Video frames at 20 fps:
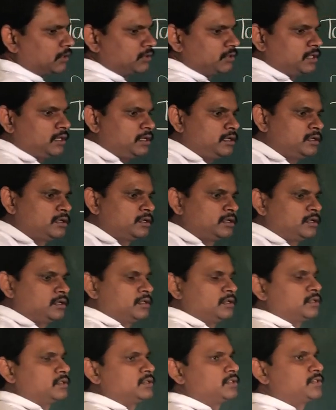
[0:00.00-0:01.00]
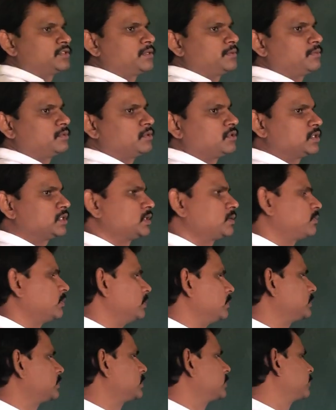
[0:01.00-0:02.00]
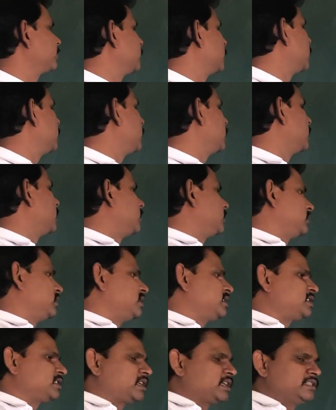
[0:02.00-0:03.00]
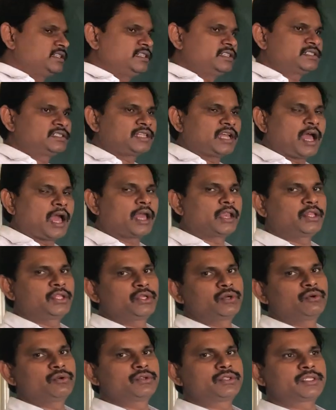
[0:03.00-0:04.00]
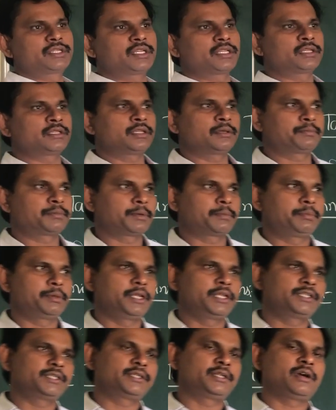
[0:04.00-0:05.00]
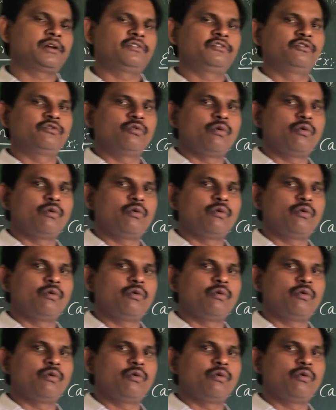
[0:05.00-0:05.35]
to the gymnosperms. These resins are used in the preparation of